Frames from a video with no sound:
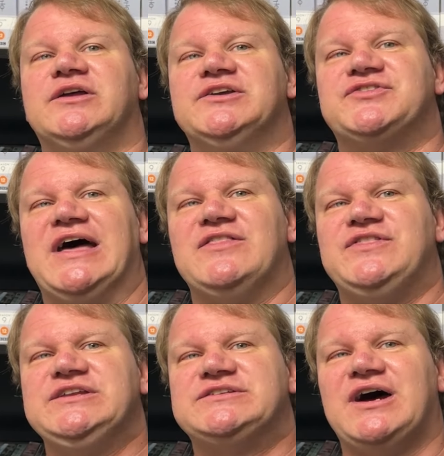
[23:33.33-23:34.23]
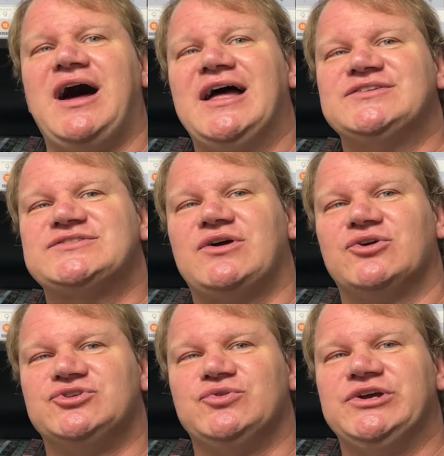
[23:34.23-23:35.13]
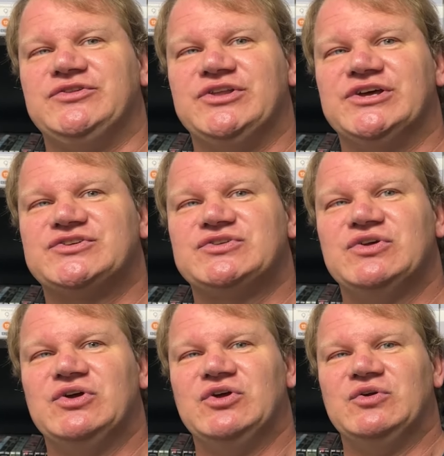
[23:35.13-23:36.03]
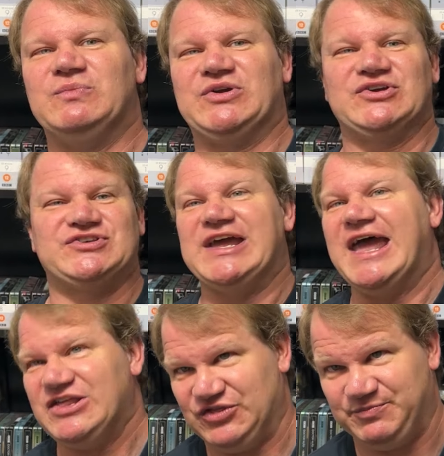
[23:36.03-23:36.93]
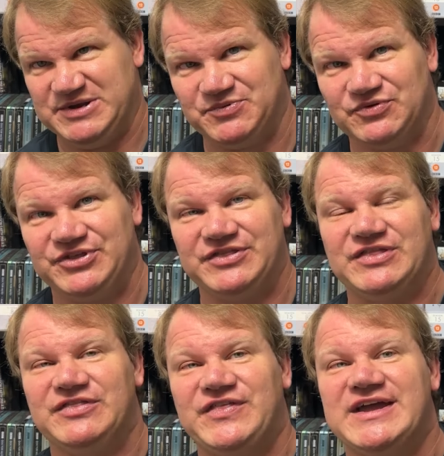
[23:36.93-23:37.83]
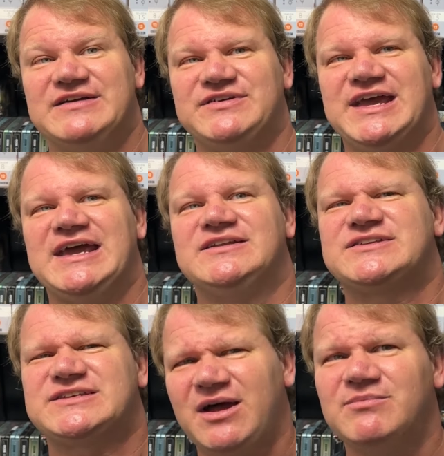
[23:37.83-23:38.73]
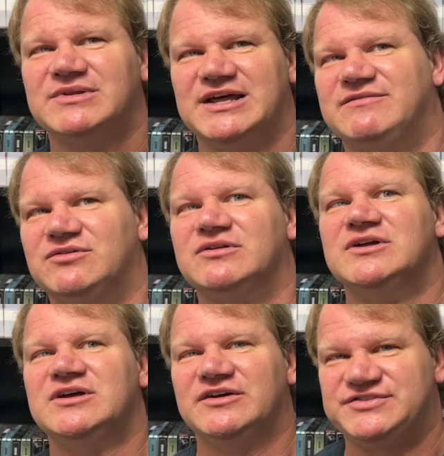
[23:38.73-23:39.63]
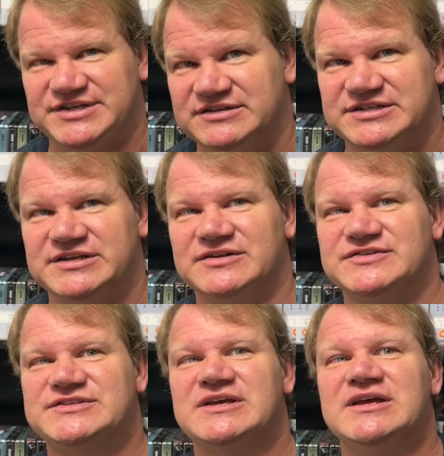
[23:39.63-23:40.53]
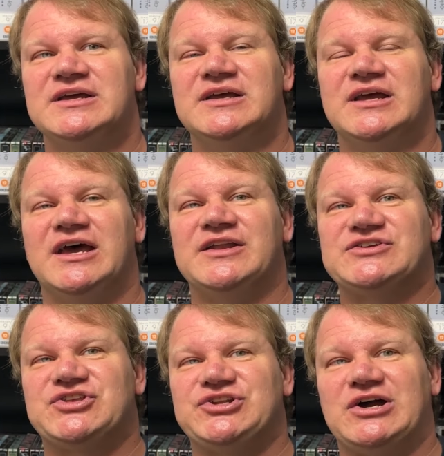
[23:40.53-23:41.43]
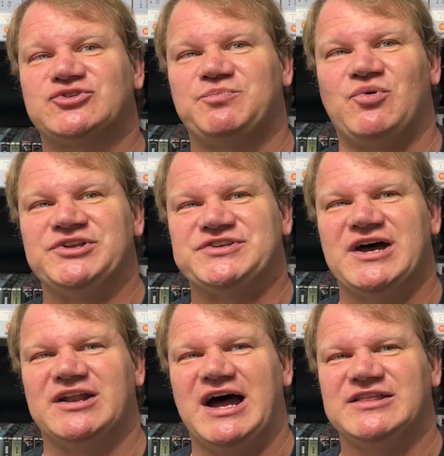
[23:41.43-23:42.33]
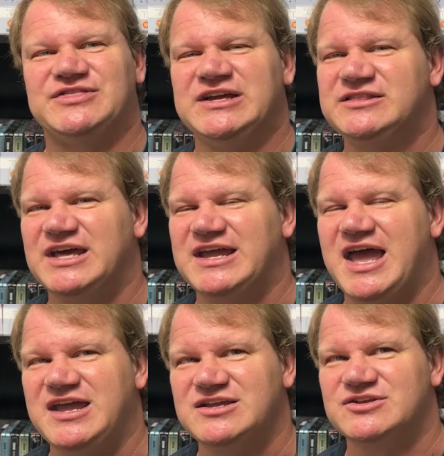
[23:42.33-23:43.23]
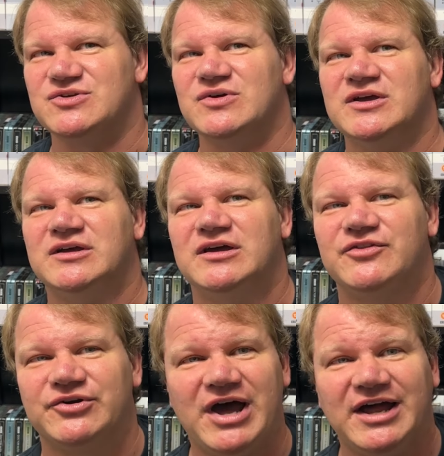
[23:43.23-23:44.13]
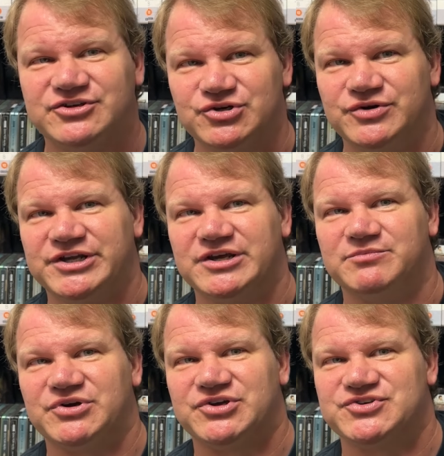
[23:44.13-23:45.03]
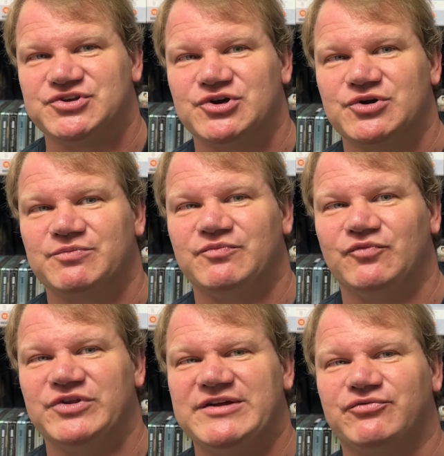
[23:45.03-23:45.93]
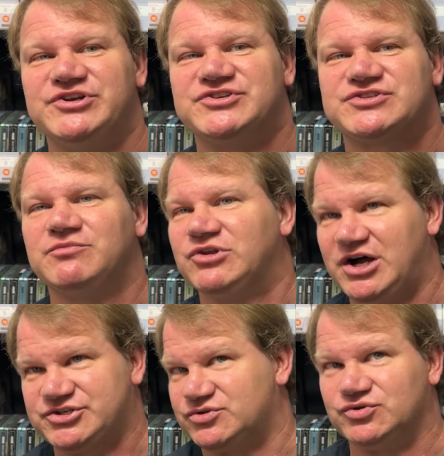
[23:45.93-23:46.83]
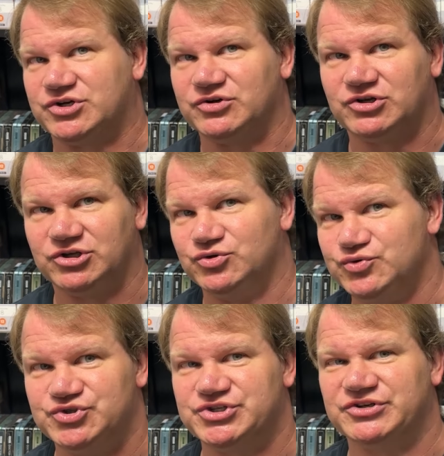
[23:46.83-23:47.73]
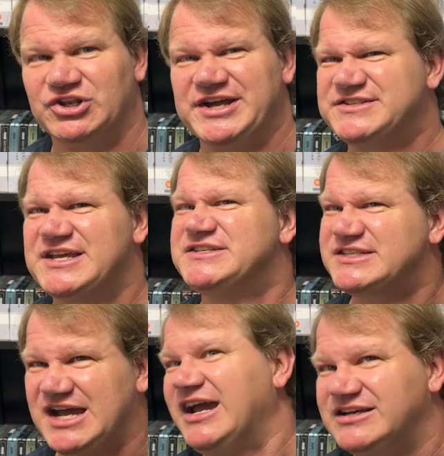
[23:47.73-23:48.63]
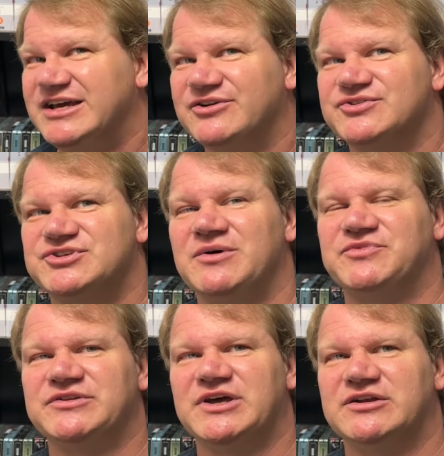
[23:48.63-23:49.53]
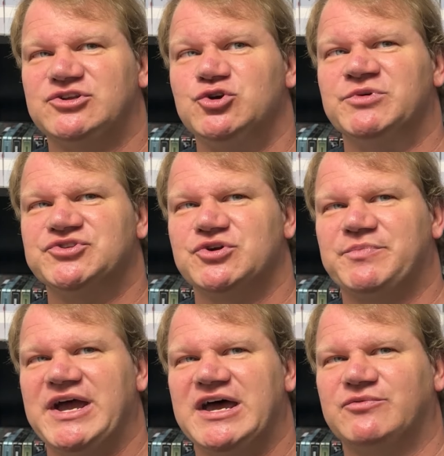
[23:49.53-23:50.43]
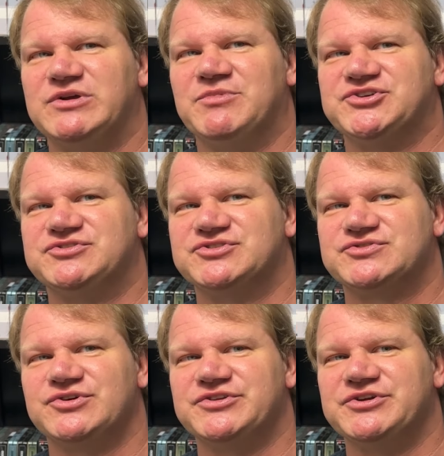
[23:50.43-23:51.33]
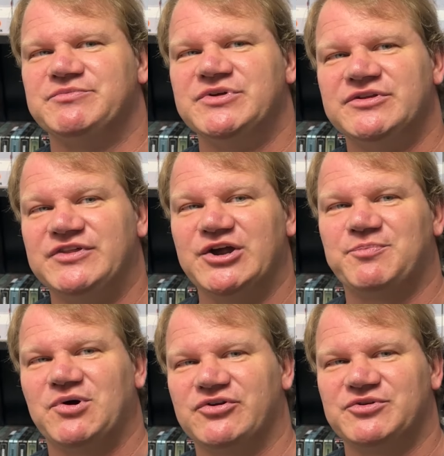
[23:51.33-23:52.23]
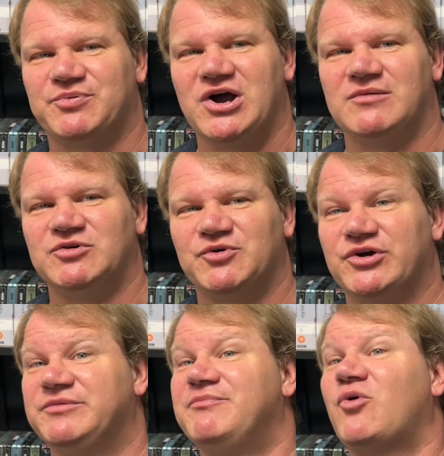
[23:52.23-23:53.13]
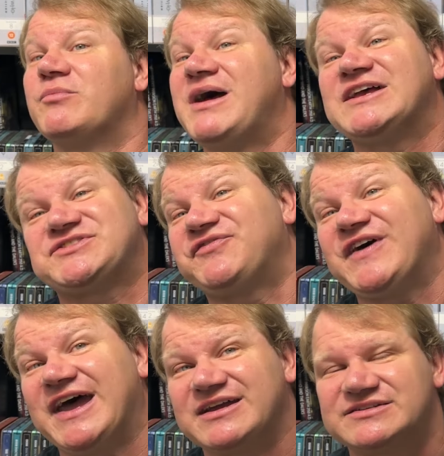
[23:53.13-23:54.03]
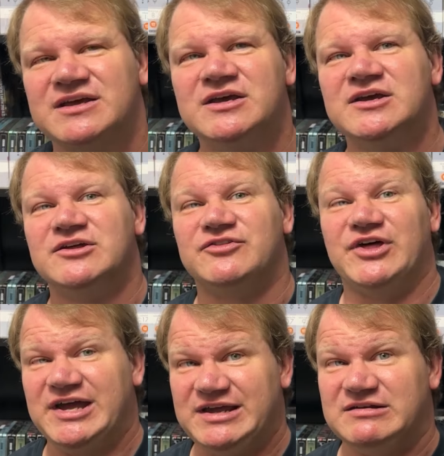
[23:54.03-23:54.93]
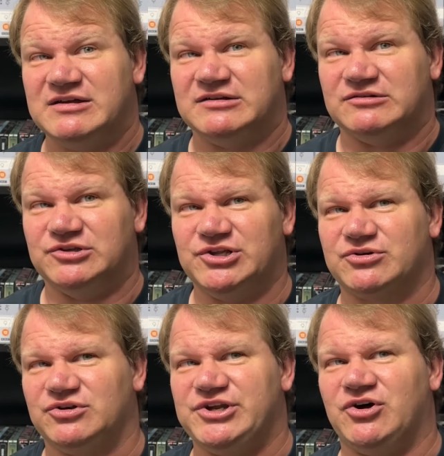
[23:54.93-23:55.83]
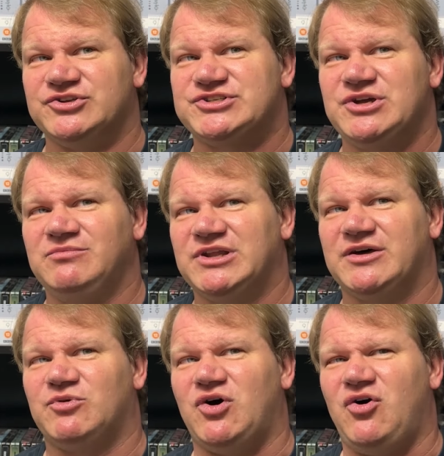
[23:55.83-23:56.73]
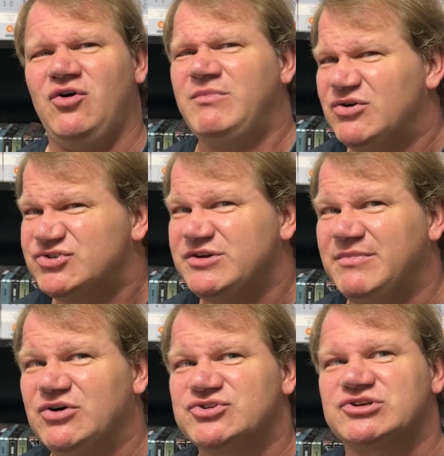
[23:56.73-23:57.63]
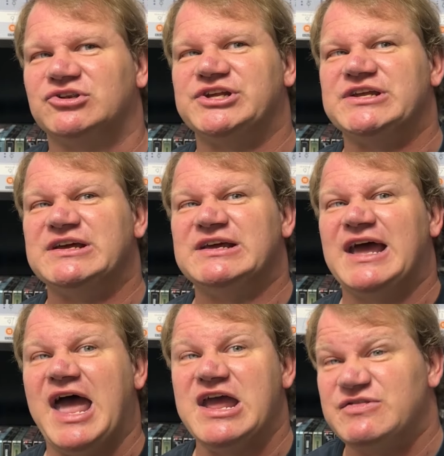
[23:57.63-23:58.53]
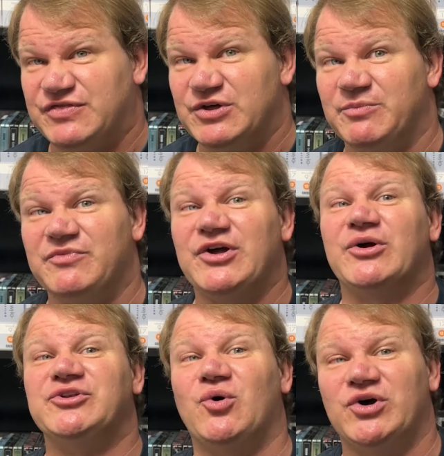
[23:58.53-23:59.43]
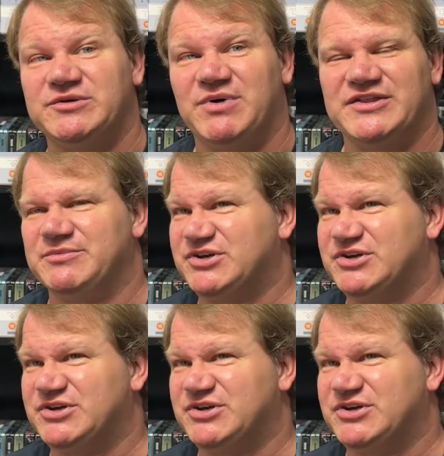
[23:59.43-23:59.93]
is that the dots are doing this because they hate the people. That they have gained some level of sentience. And as the Doctor points out, I think they hate you. They're not doing it because they've reached some logical conclusion, like, say, Skynet or something, that humans are bad, we must destroy them, they are part of the problem, or Mass Effect. They literally, on some level, almost emotionally, hate them. They're annoyed by them